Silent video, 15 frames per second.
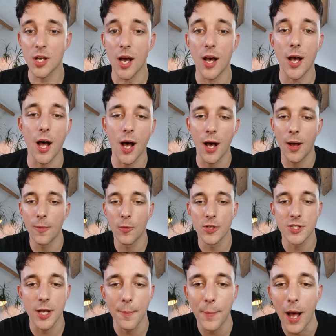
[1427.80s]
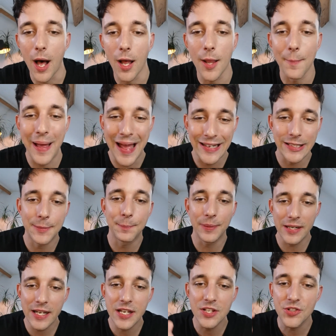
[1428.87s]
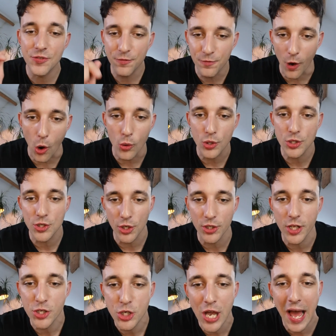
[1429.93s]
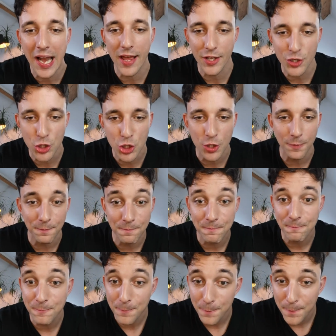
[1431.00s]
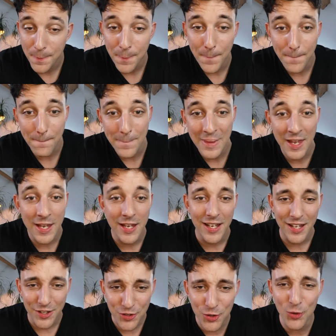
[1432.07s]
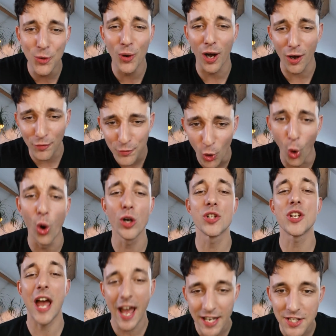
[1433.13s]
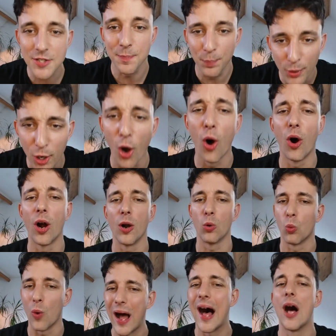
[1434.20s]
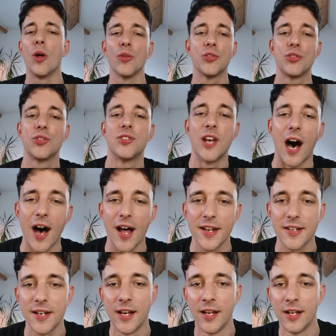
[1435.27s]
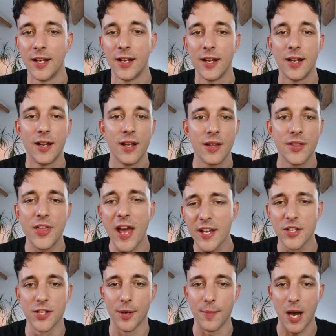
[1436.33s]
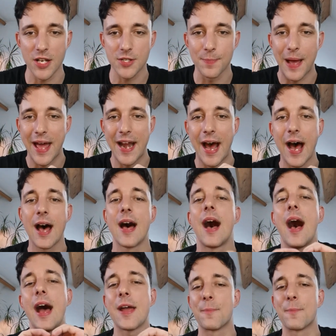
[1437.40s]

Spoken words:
up, Ahmed? Please focus on the challenge. You, of course, explore. Well done. Thank you so much, Meta. I